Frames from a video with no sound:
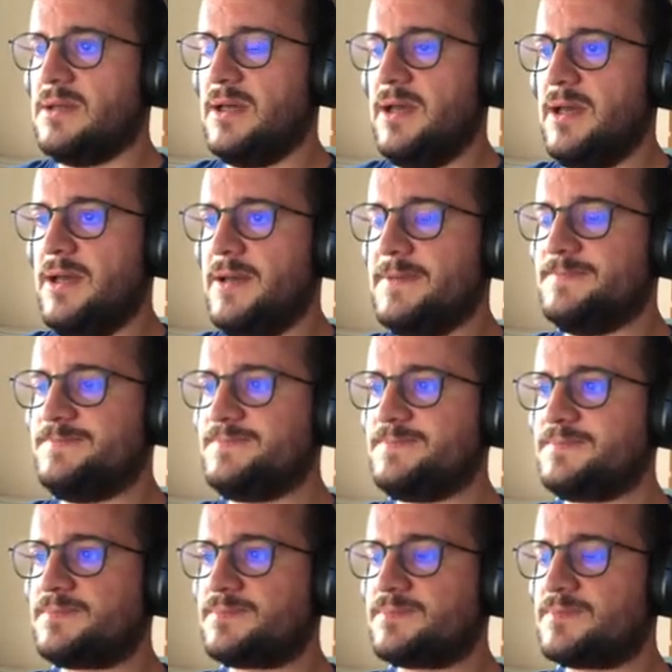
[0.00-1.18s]
um,
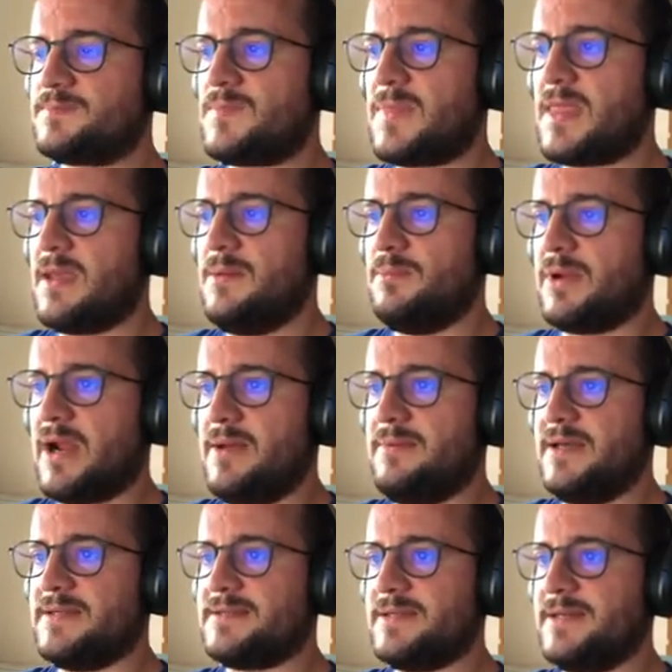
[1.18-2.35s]

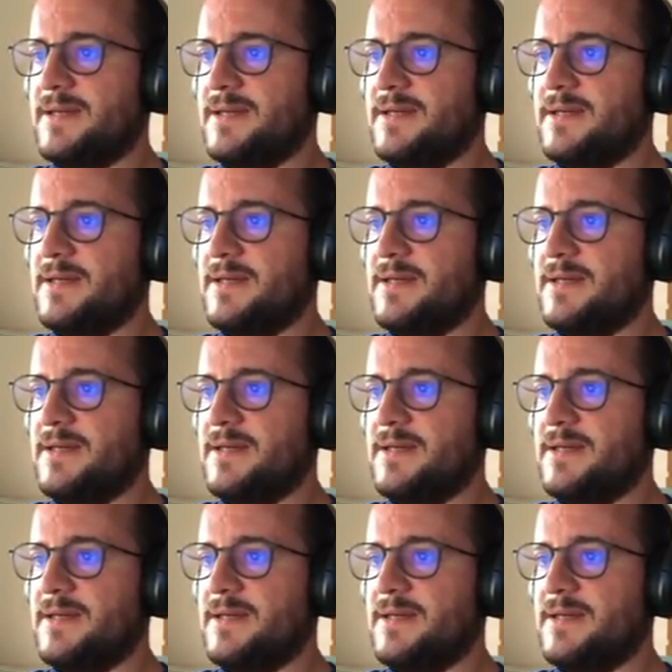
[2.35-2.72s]
private uh,